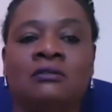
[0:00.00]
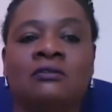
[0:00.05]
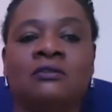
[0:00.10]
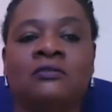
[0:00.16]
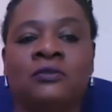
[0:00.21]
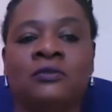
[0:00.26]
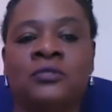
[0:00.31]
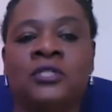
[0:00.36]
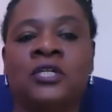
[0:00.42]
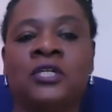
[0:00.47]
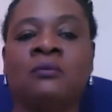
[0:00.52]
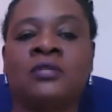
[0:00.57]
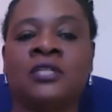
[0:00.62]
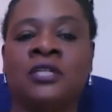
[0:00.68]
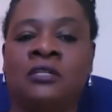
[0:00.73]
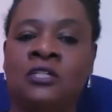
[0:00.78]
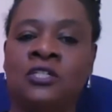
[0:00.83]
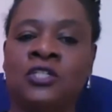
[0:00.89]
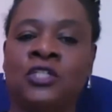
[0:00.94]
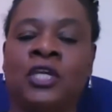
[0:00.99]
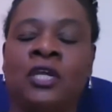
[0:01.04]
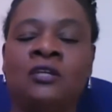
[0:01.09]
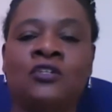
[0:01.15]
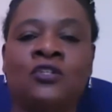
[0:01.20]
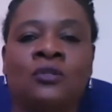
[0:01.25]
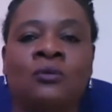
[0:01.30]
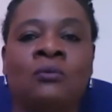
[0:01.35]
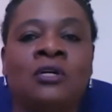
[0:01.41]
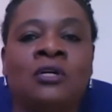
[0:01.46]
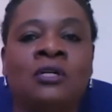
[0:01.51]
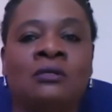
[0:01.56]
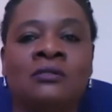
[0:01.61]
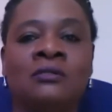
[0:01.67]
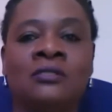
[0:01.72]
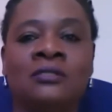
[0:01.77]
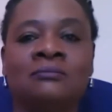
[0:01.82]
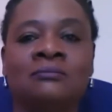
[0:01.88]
from Shropshire to change the world,